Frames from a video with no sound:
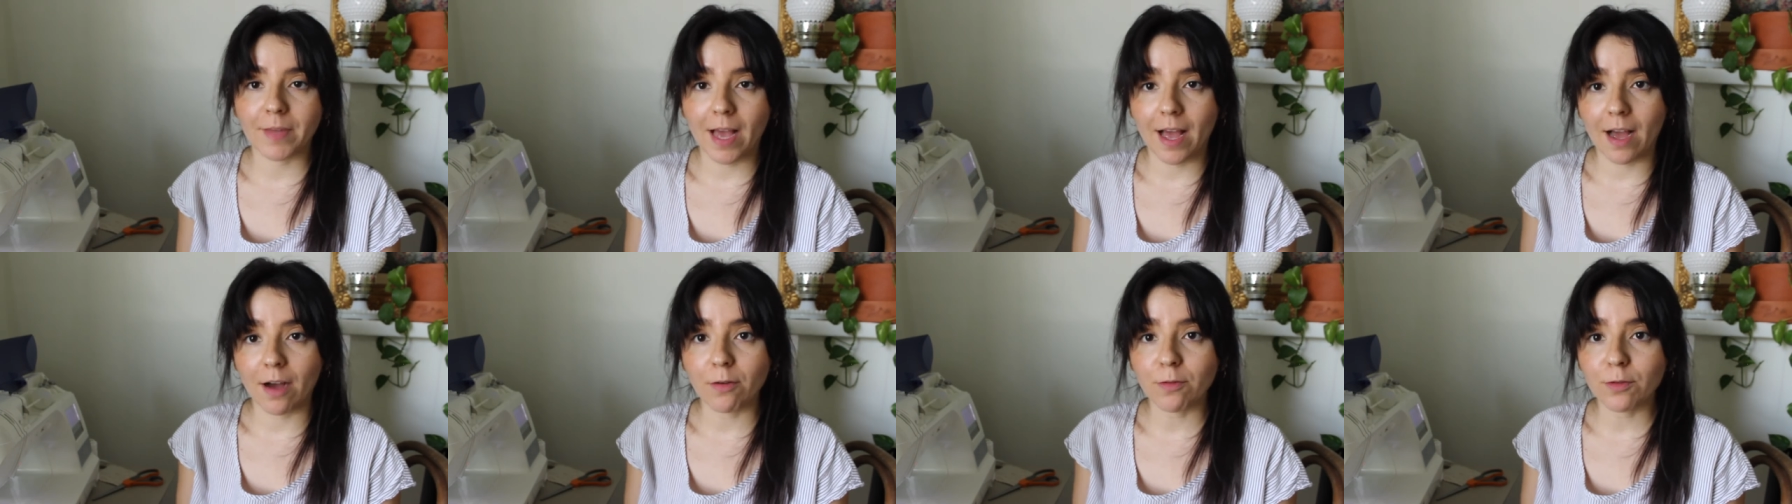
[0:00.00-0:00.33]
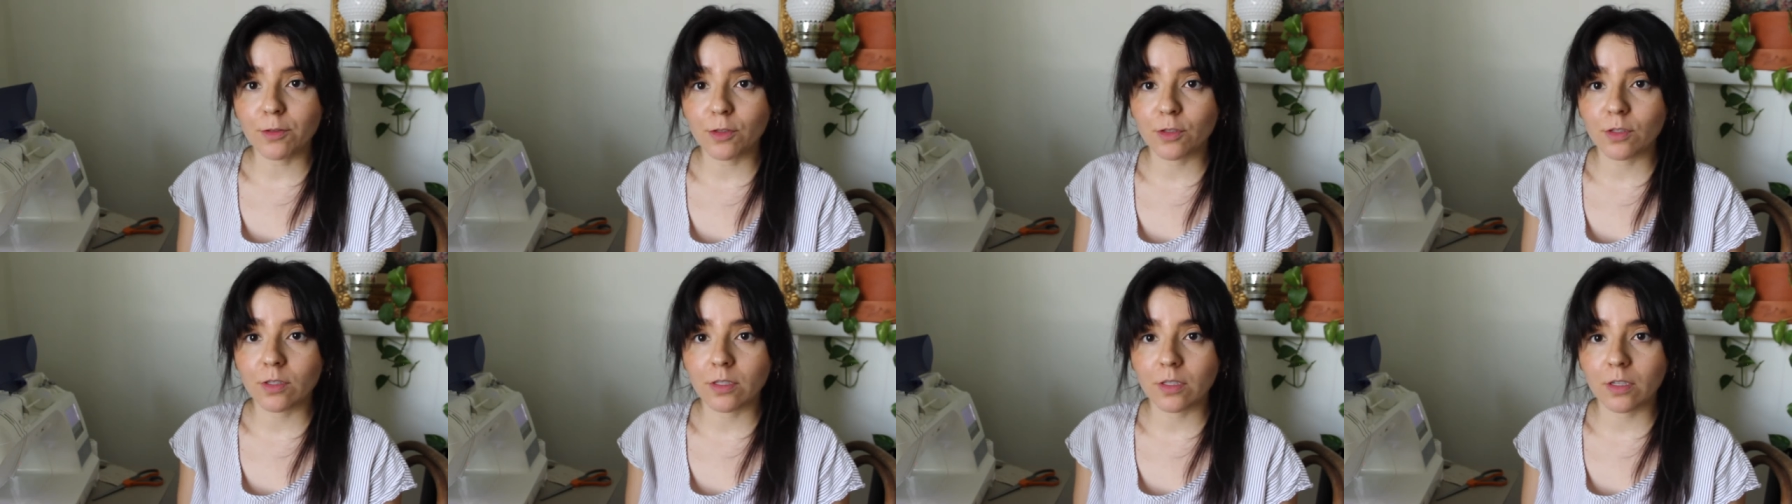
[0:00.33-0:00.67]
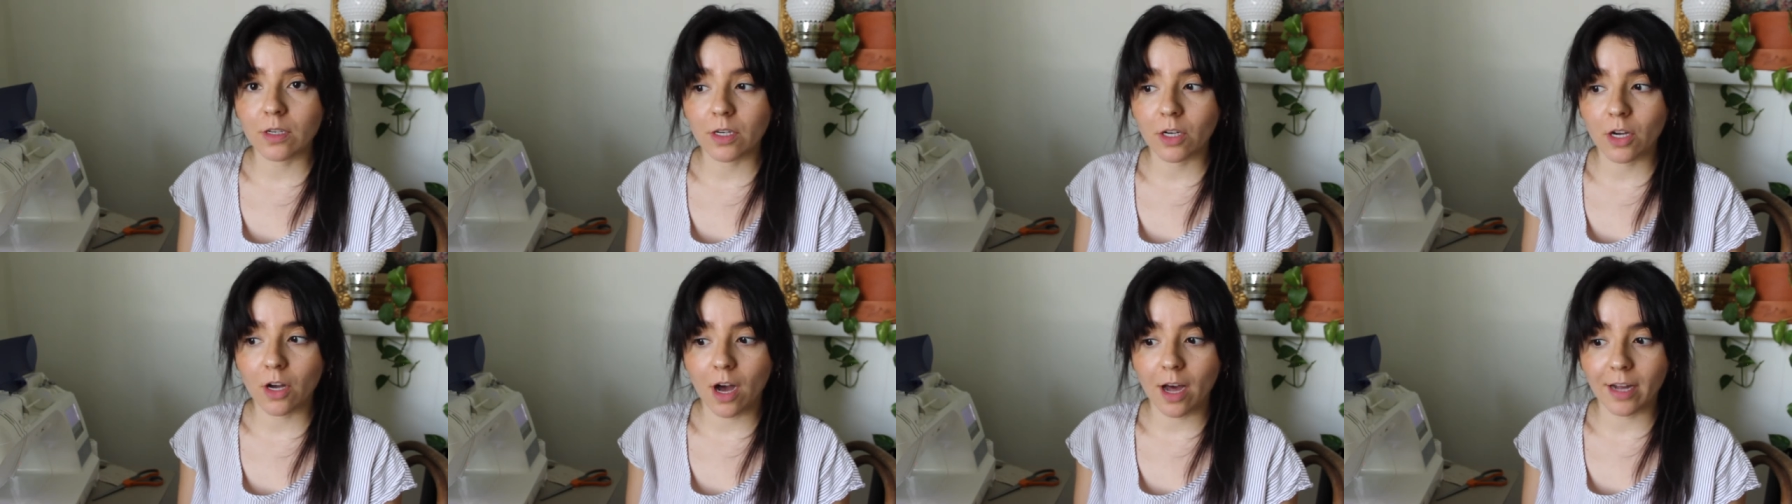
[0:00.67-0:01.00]
house,
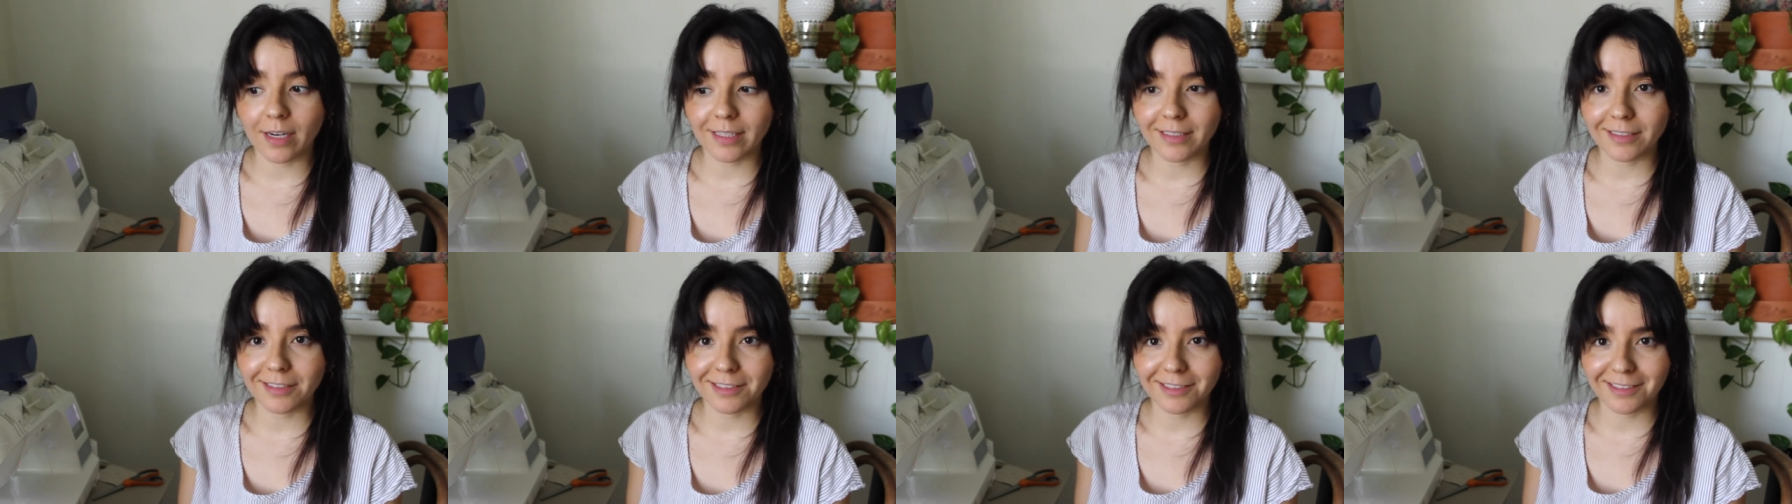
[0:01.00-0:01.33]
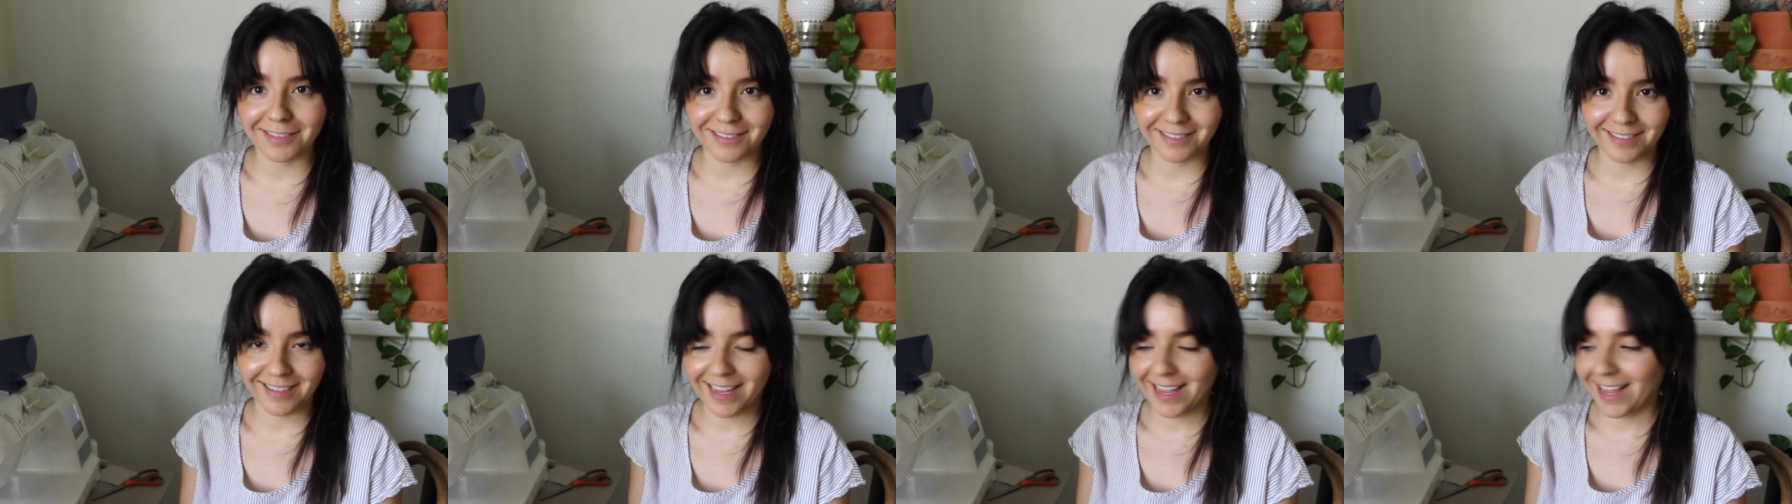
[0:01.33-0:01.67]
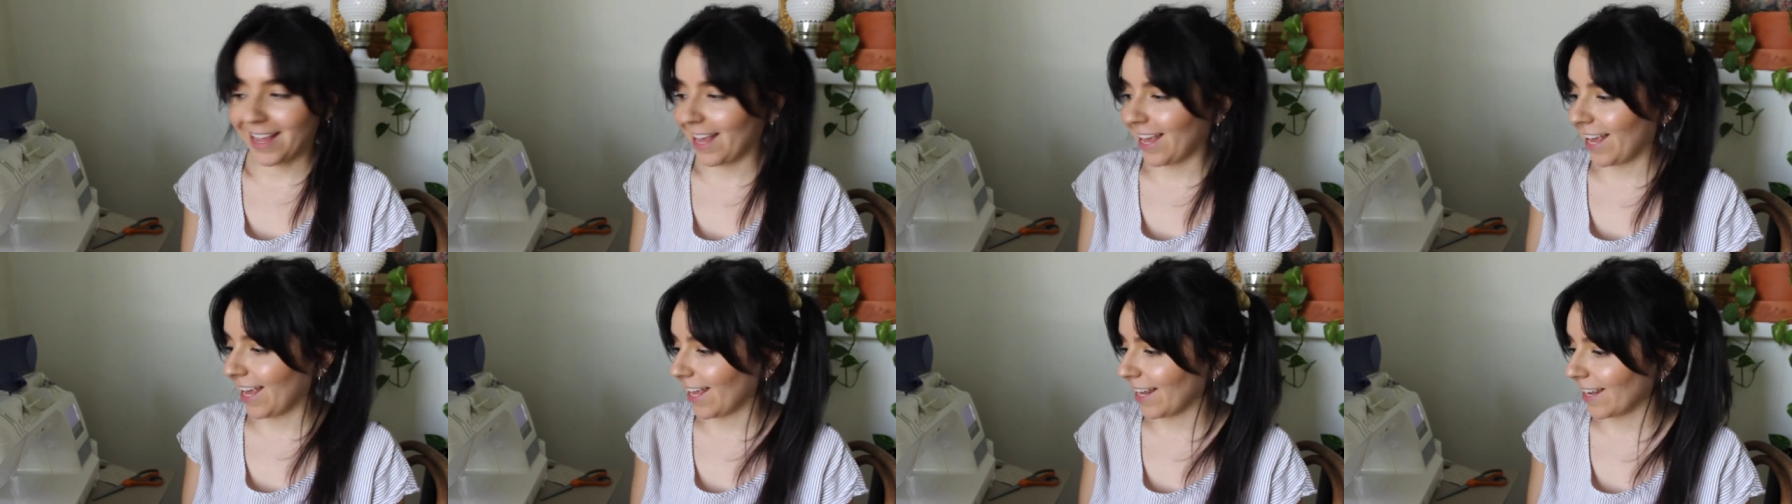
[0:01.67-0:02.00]
cottage,
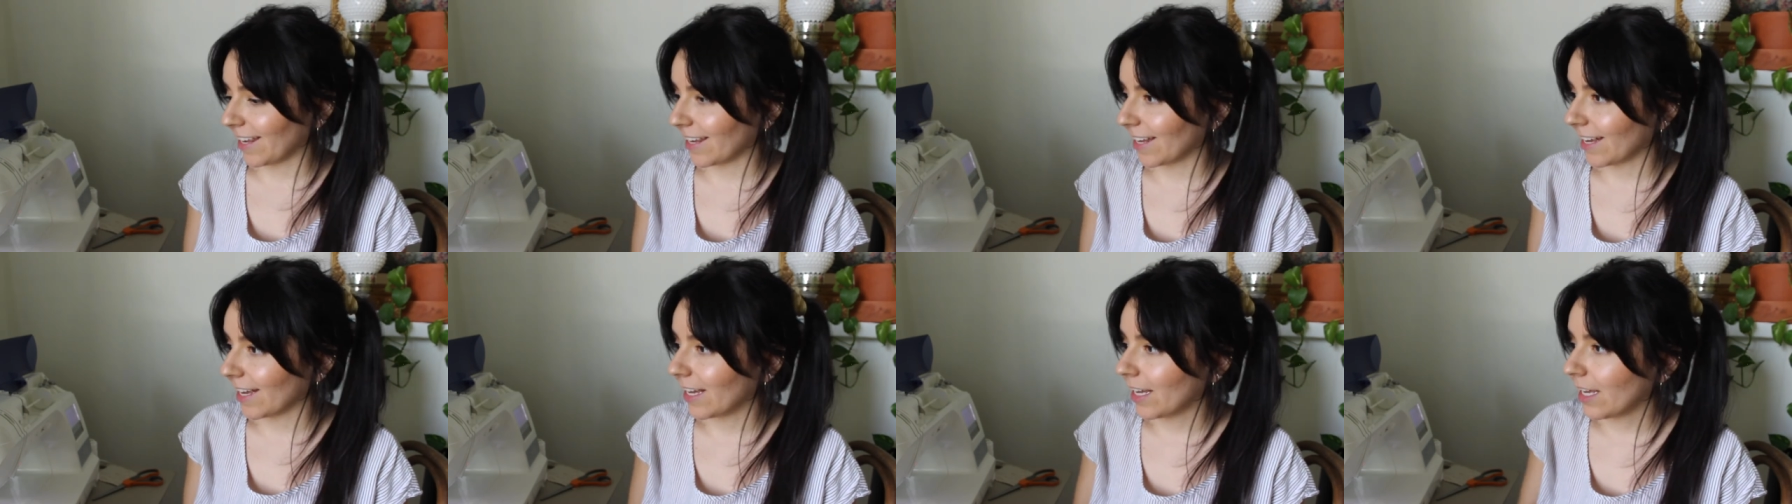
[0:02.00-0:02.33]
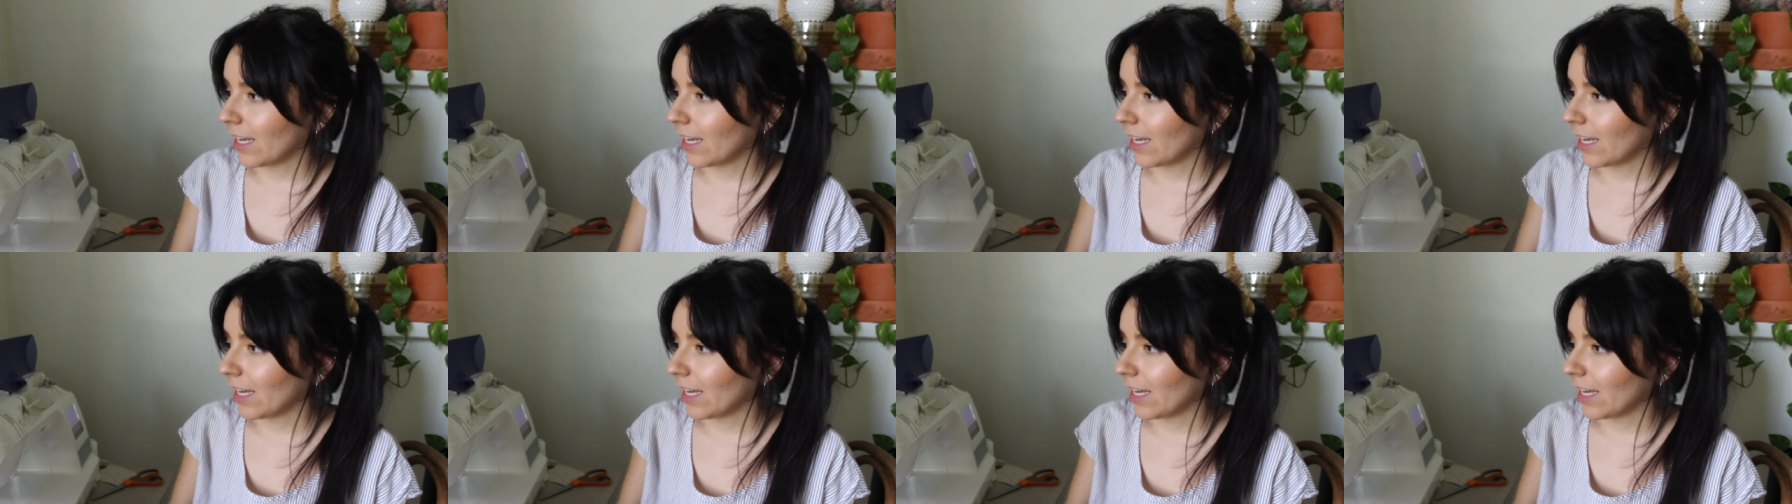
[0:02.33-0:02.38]
and